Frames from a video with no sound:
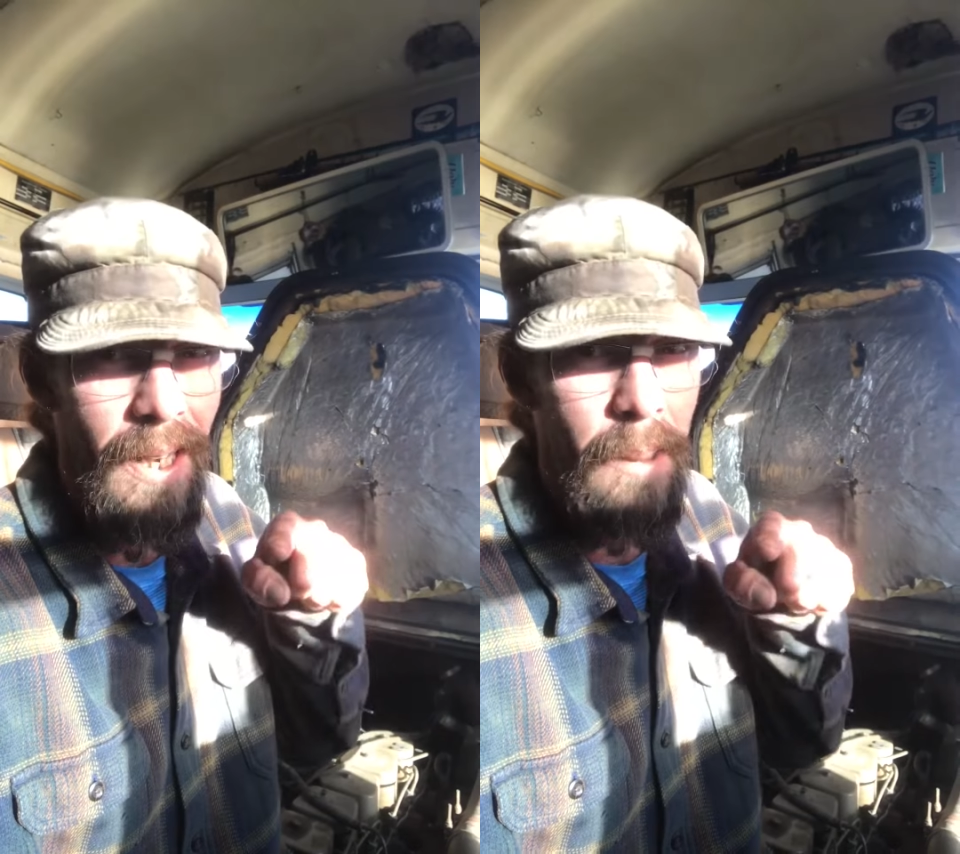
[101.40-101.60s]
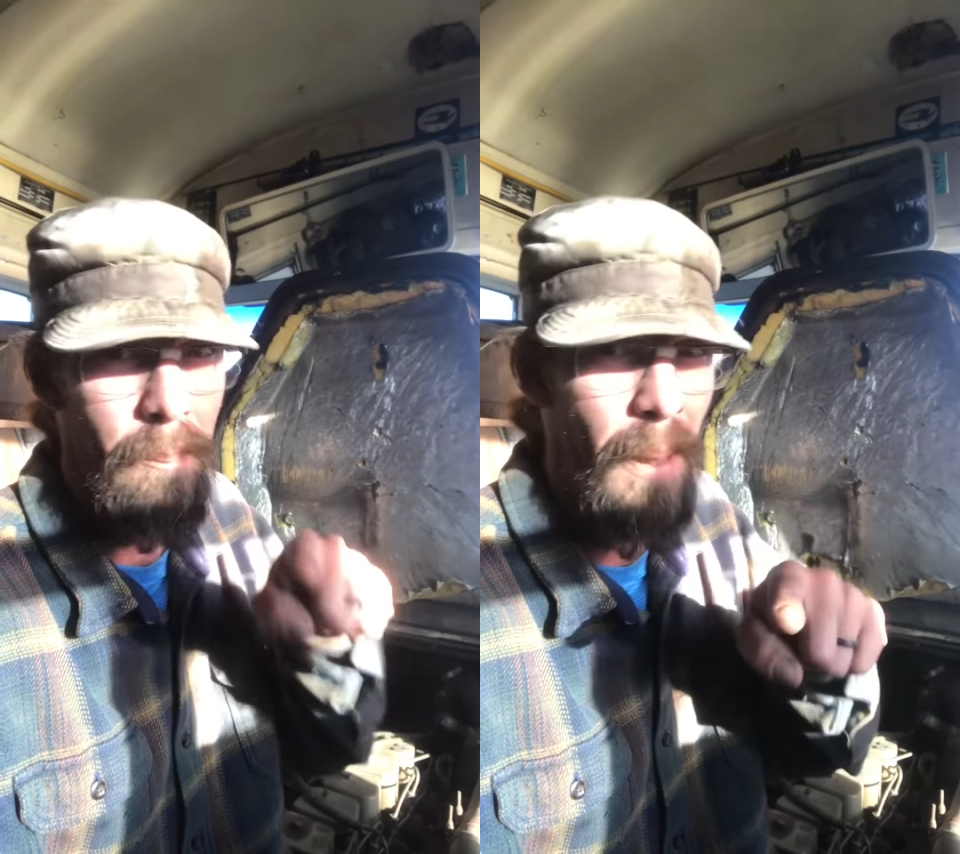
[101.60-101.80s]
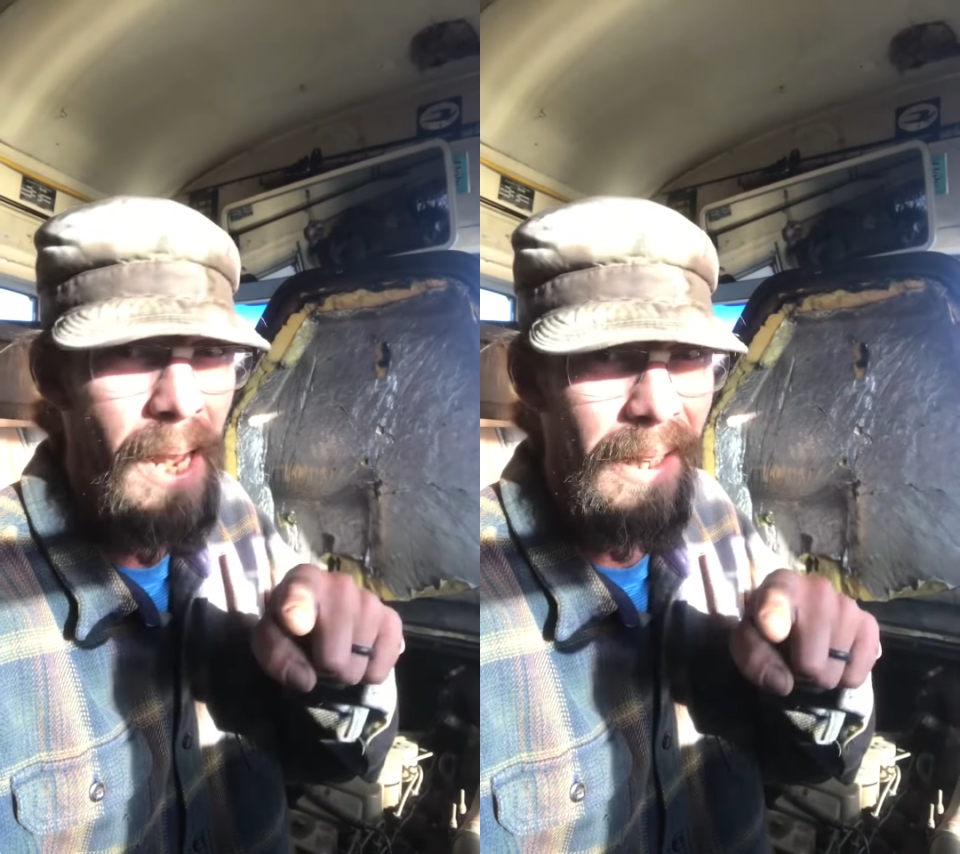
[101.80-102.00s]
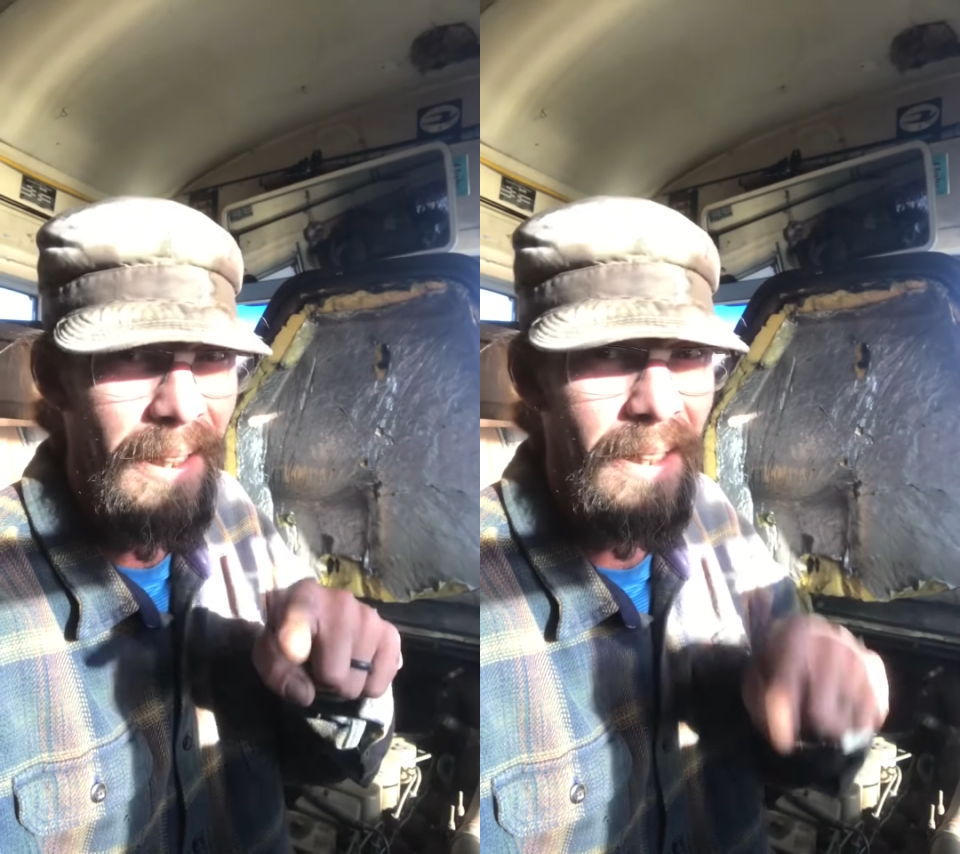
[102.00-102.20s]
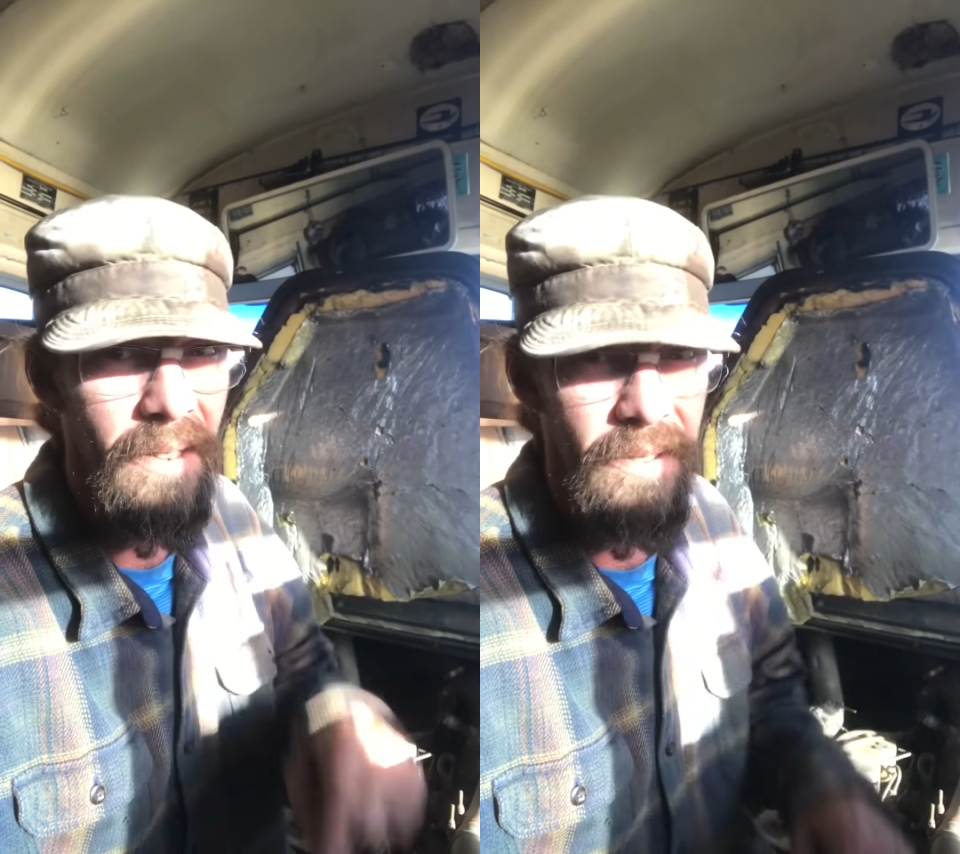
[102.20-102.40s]
and back
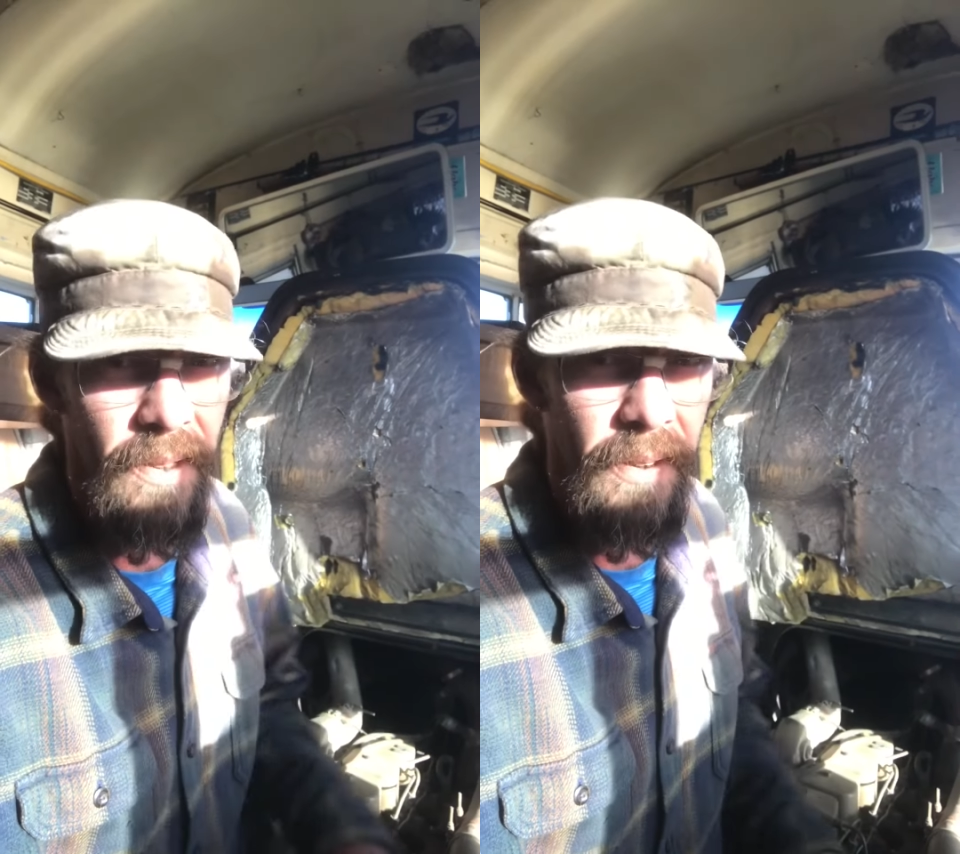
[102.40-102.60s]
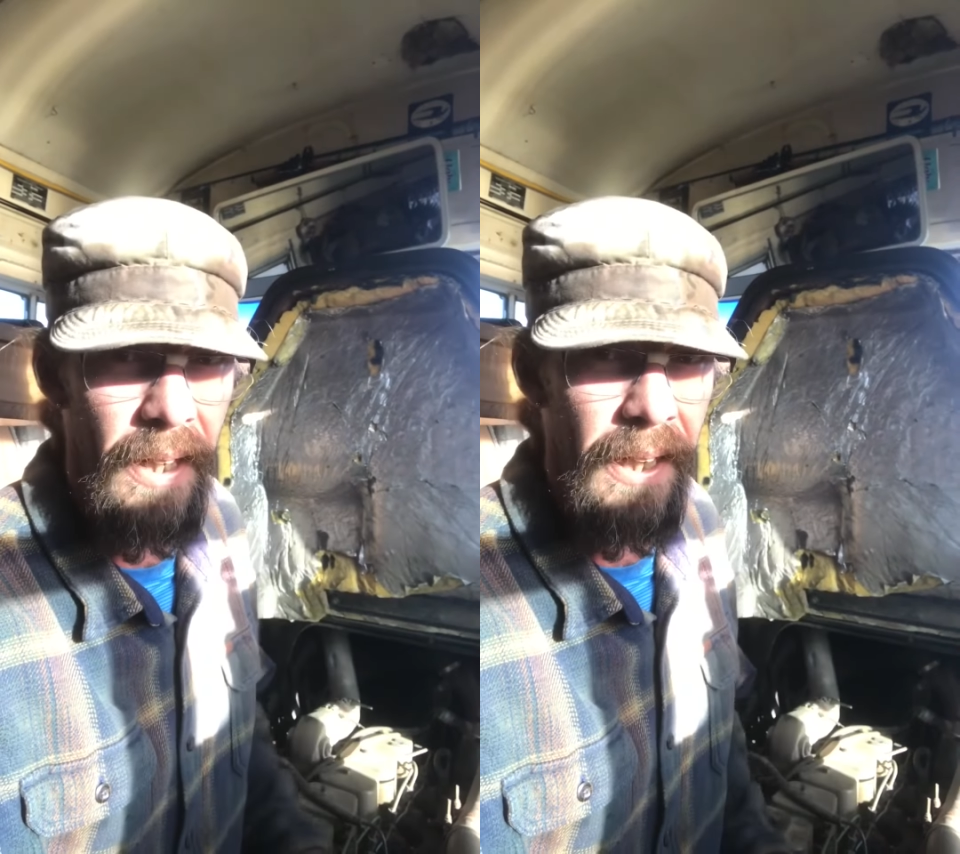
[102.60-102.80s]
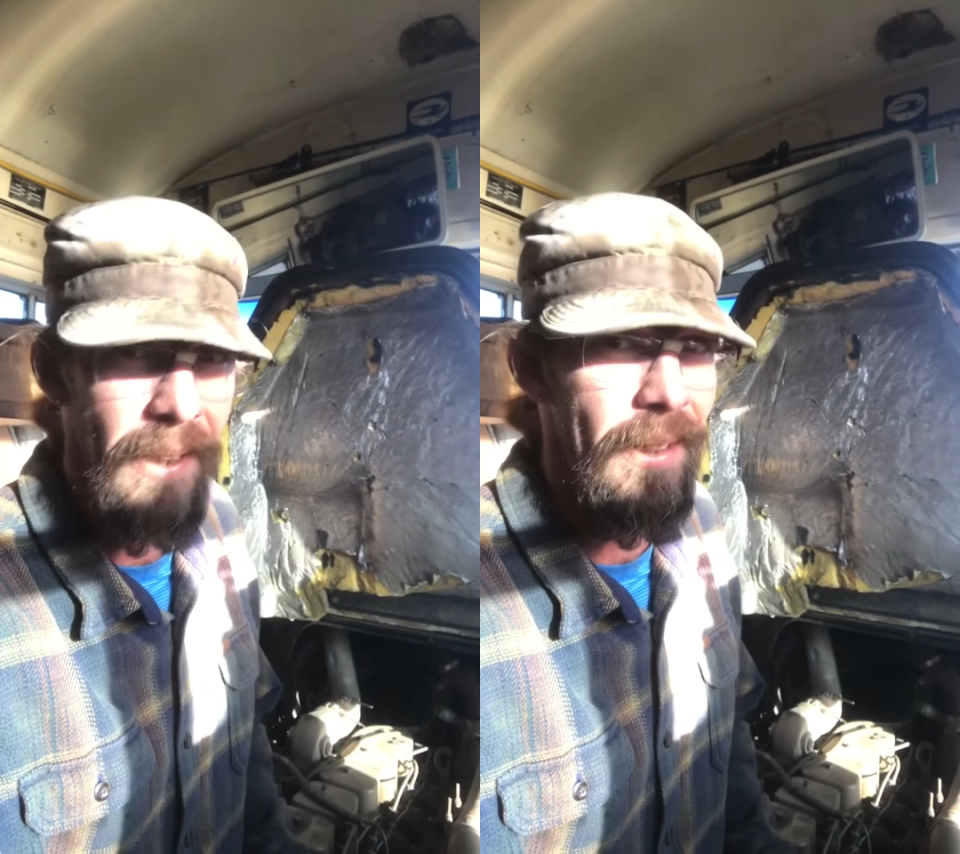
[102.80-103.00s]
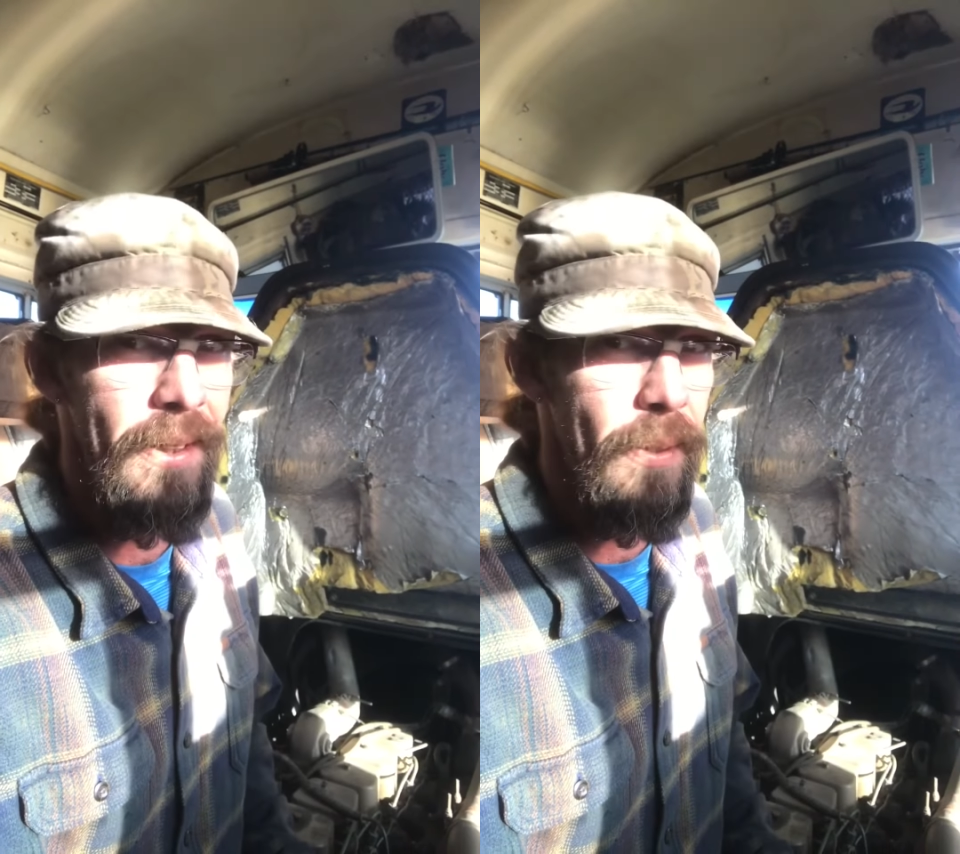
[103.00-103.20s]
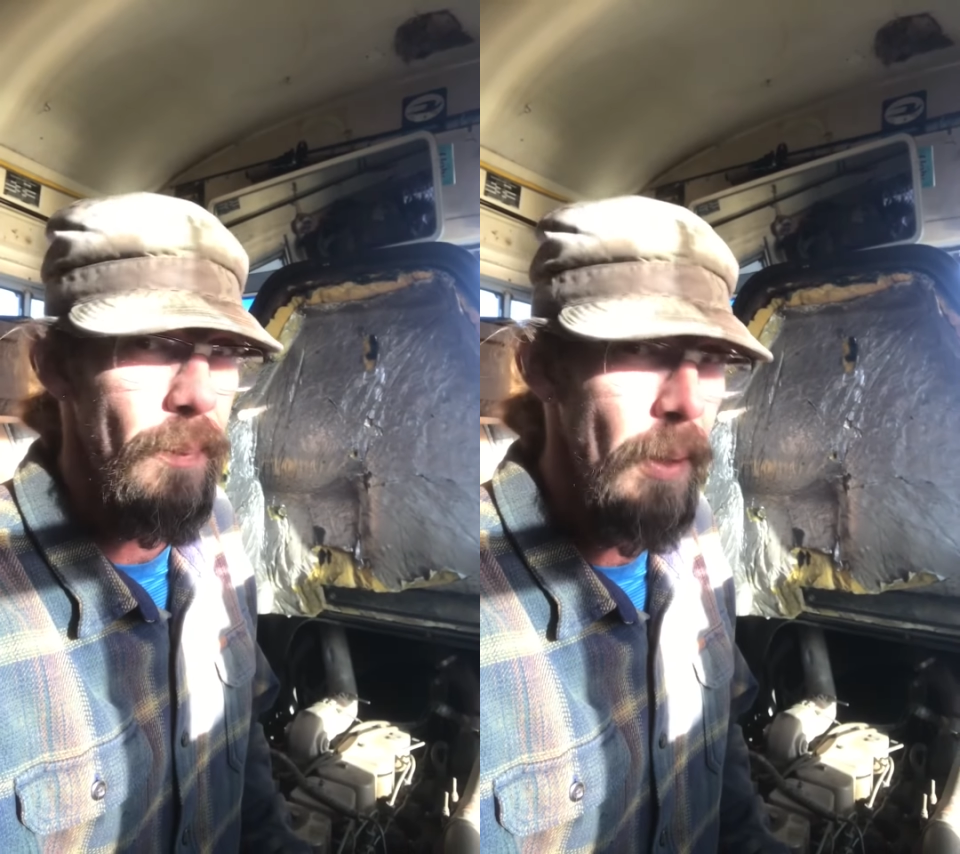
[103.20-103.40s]
in so that I can
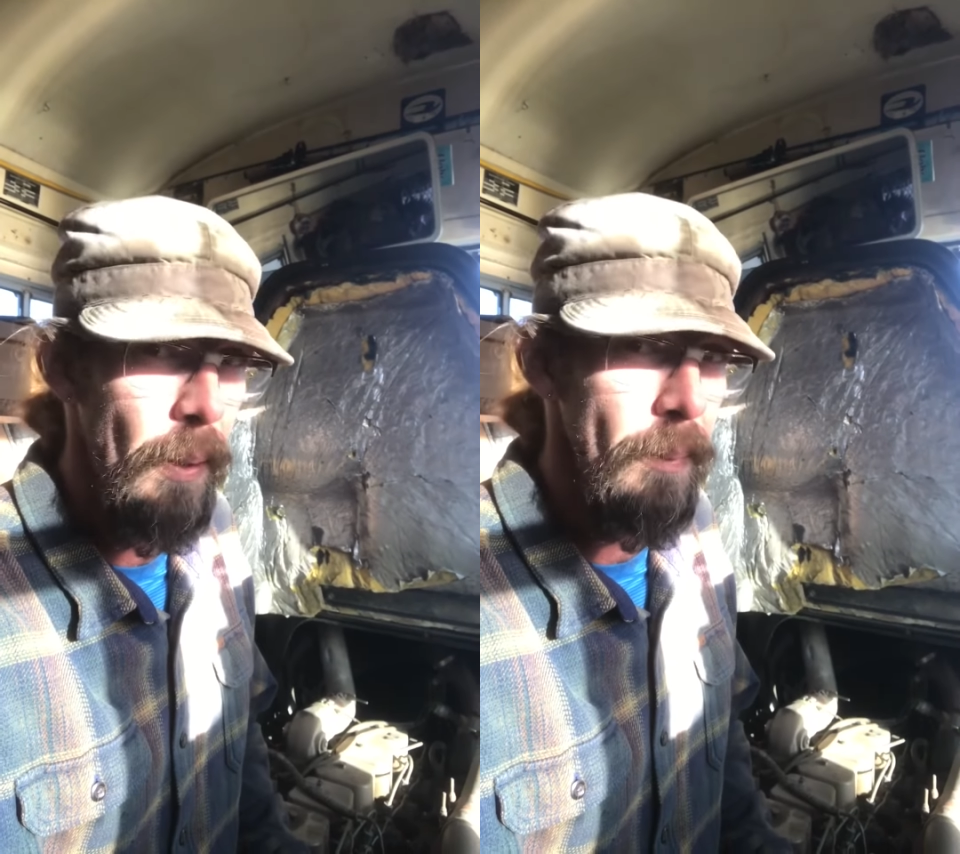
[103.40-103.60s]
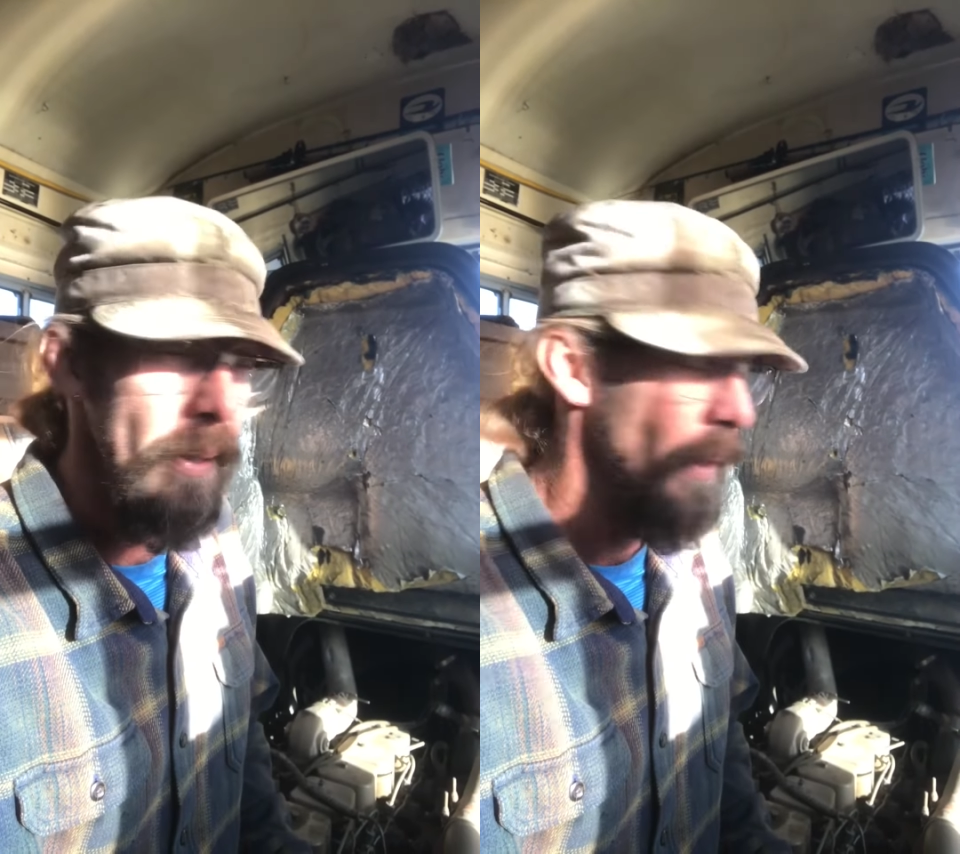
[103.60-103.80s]
hit the road.